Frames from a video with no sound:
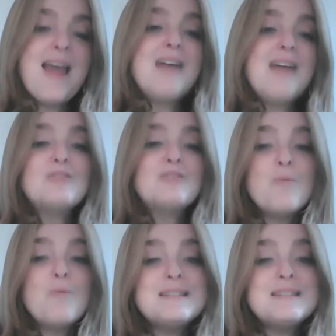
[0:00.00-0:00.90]
And so
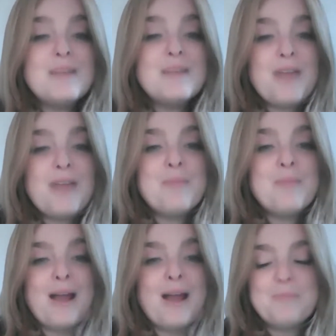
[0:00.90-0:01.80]
we see with
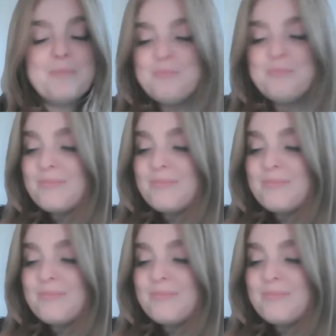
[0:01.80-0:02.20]
Abraham